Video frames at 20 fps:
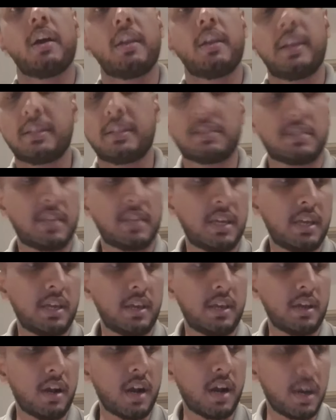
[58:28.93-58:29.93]
let's
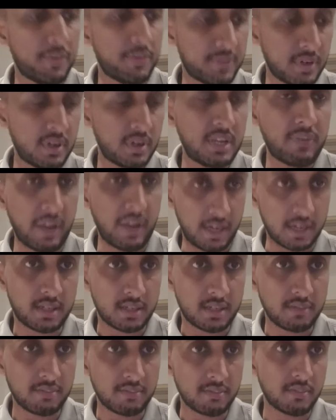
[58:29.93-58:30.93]
say after
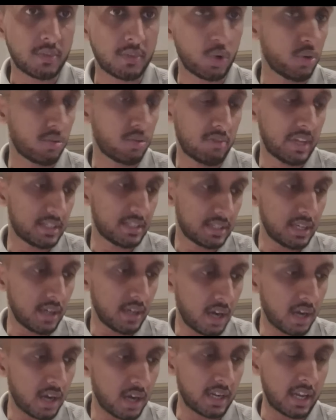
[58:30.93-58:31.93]
event, or let's say
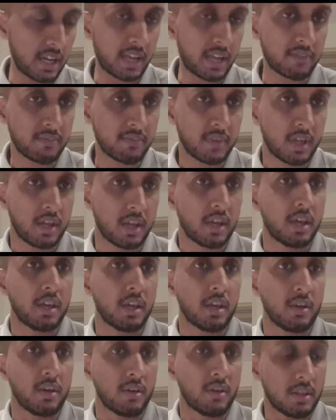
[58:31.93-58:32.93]
heart attack.
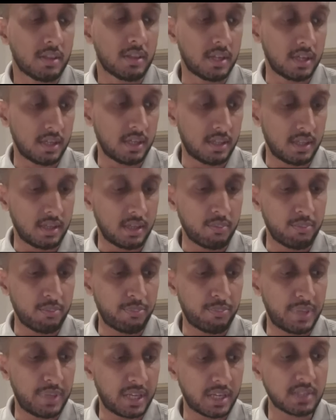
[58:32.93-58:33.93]
The, the
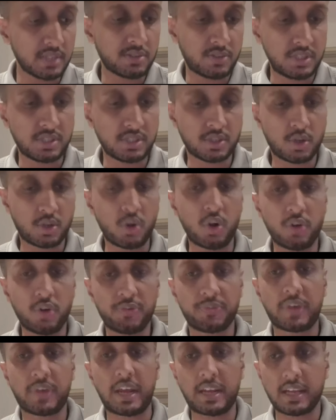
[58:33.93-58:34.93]
biggest risk of
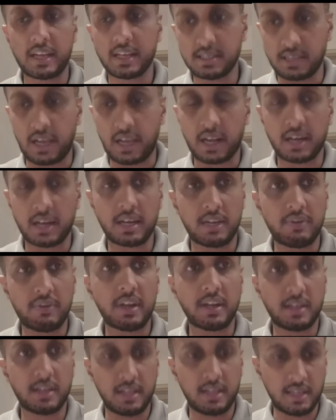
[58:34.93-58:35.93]
getting a second
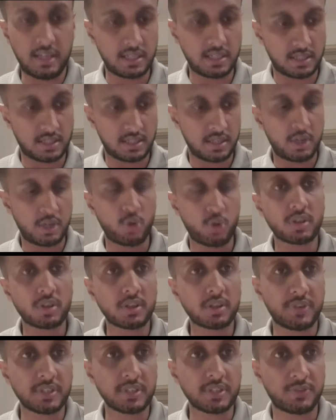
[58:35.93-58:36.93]
event is during
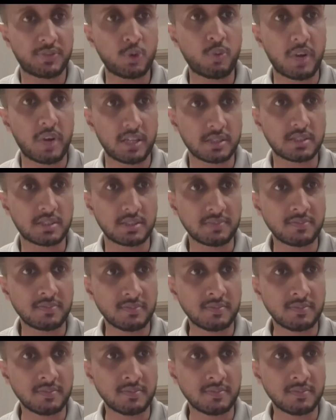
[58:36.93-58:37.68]
the first few months.